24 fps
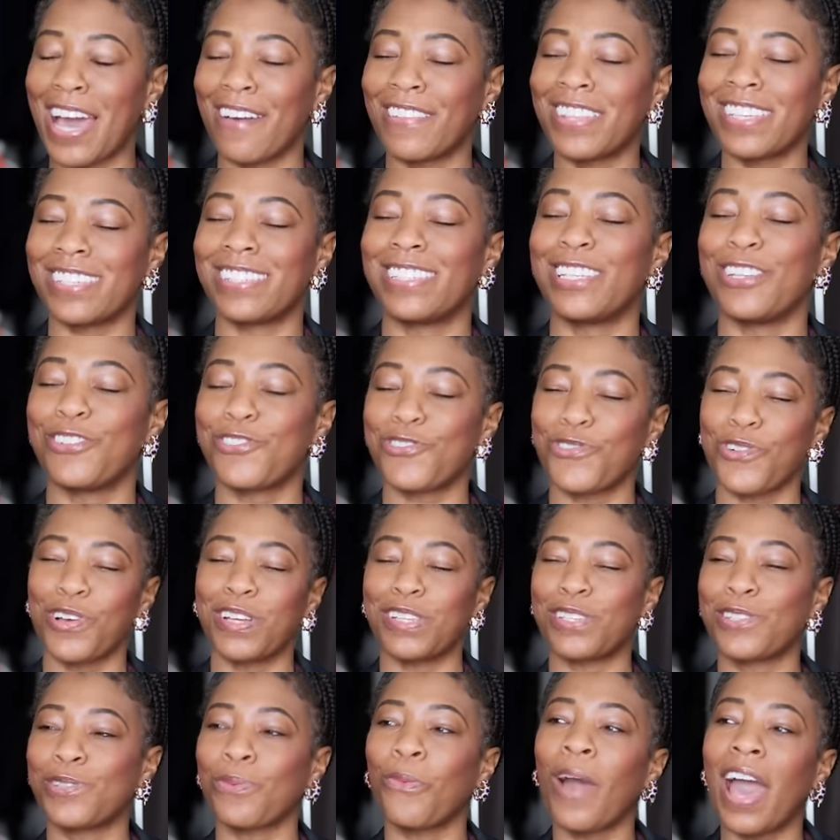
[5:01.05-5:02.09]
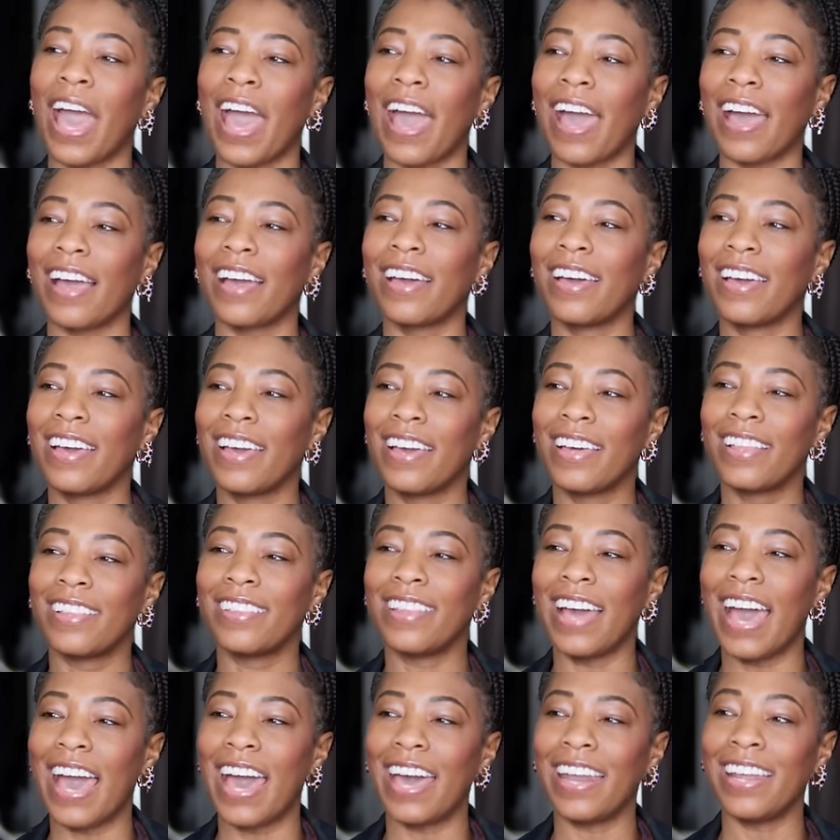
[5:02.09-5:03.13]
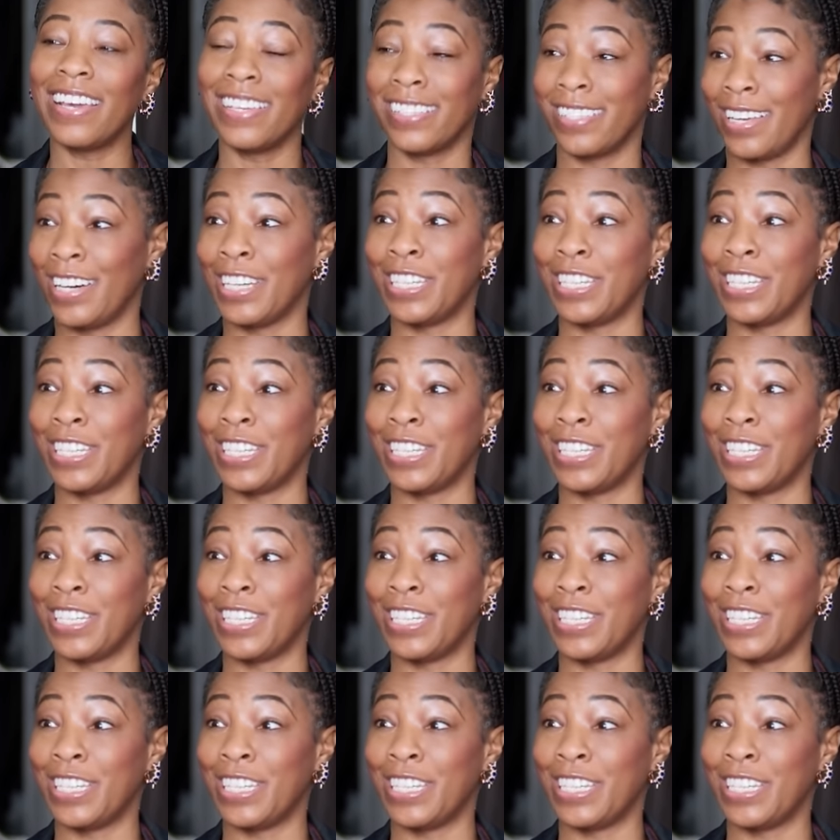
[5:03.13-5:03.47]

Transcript: have this Detroit swag that is